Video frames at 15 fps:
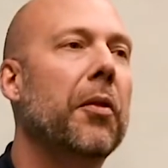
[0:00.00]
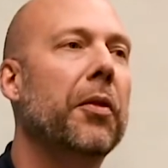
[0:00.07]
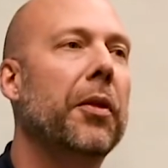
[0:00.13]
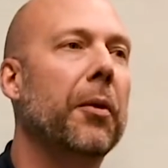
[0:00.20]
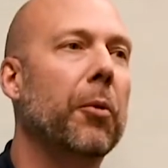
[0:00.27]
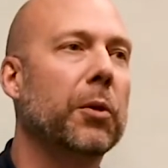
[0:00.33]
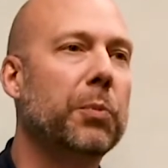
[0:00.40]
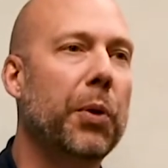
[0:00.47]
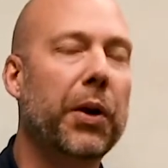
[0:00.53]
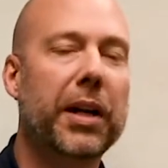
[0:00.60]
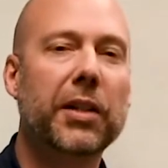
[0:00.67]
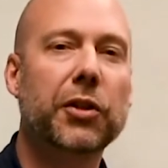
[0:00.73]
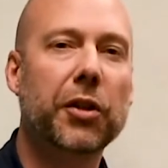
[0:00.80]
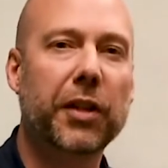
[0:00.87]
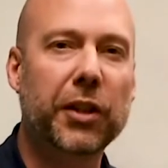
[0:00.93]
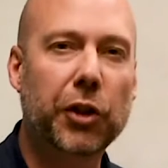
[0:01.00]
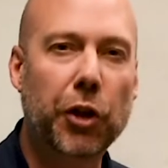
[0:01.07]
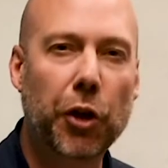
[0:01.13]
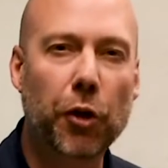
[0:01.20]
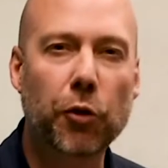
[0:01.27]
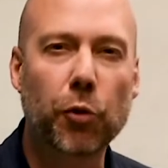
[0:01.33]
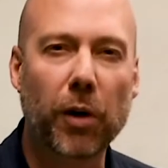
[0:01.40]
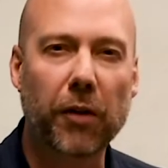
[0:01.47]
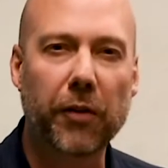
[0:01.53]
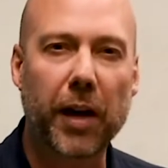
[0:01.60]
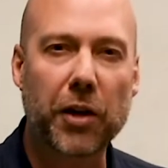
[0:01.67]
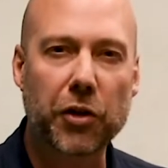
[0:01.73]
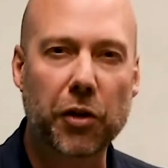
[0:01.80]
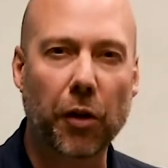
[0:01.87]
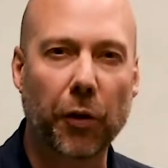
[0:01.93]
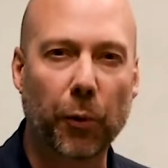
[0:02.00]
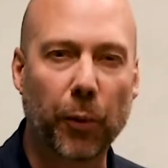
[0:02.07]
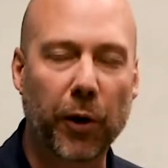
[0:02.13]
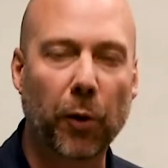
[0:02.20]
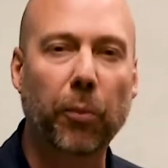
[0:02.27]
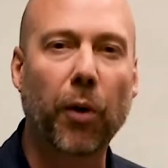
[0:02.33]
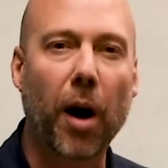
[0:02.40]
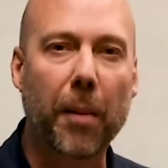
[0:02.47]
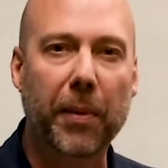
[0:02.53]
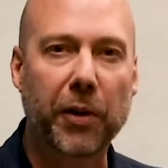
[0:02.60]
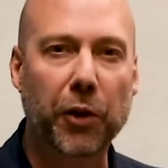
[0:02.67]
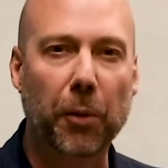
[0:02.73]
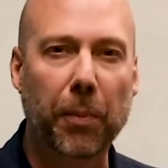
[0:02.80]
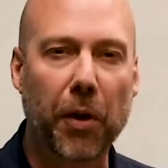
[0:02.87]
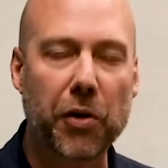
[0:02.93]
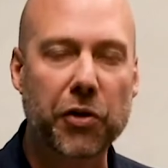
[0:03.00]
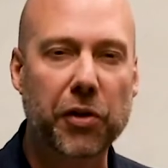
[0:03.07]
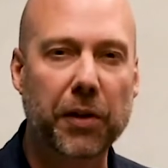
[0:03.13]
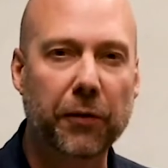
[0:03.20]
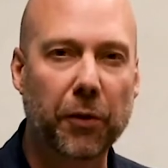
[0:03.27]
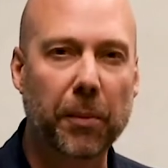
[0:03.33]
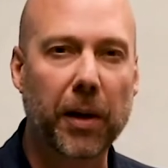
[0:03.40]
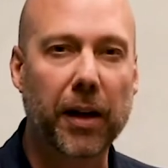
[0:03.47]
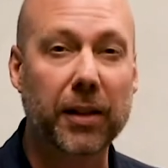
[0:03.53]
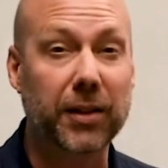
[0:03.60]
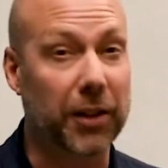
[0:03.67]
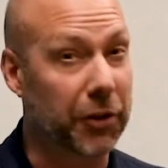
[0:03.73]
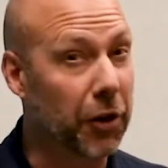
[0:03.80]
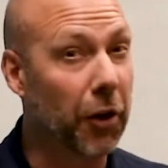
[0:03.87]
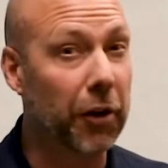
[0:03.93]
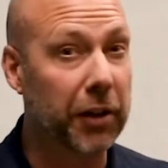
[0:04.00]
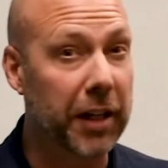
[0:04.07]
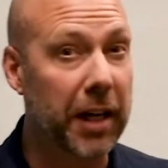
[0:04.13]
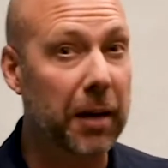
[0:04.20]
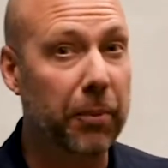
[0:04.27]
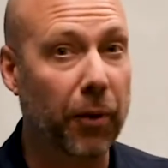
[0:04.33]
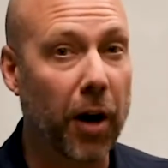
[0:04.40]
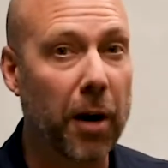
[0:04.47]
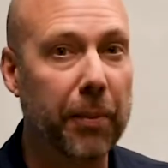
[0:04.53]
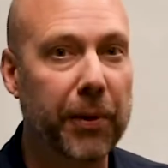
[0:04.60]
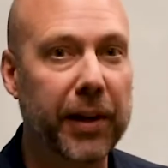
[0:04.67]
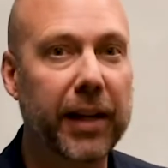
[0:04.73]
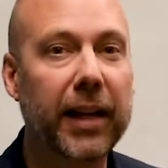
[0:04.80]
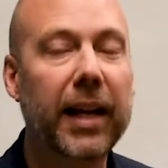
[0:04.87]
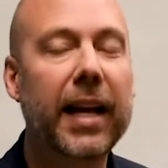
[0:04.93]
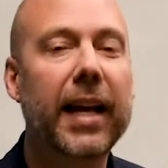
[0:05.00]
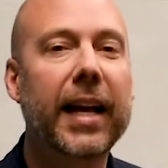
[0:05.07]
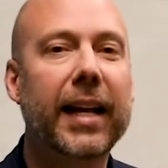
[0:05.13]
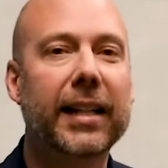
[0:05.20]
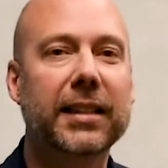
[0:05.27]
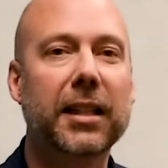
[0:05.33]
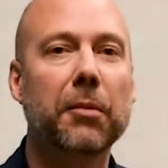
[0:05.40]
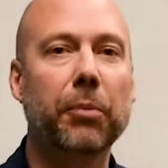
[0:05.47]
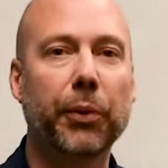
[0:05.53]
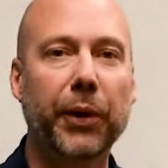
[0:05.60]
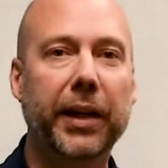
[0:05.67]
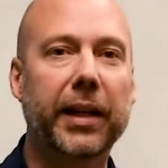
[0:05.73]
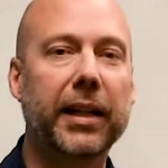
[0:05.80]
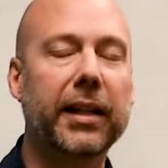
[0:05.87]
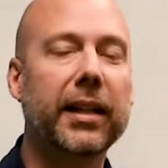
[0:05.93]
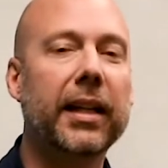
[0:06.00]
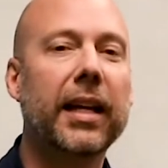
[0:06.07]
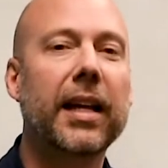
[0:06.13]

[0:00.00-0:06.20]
that was put into this huge renovation on the rental property you're purchasing from us, a turnkey property, is completed.